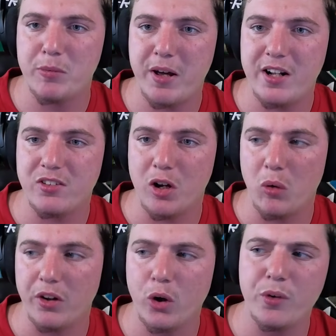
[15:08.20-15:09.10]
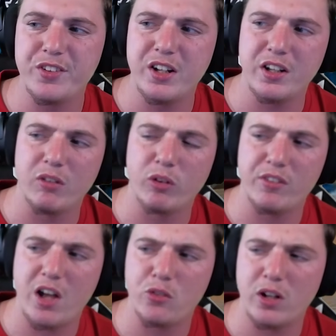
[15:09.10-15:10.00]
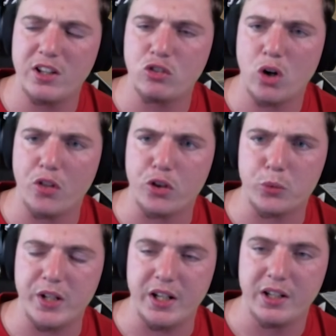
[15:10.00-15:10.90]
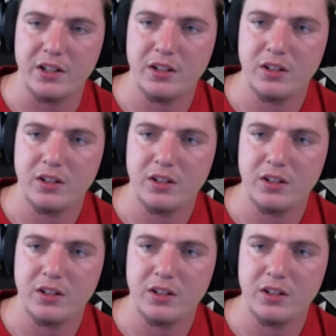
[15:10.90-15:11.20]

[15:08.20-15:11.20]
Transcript: you want to bet it did go up? No, it didn't. It would have had to at least gone 3.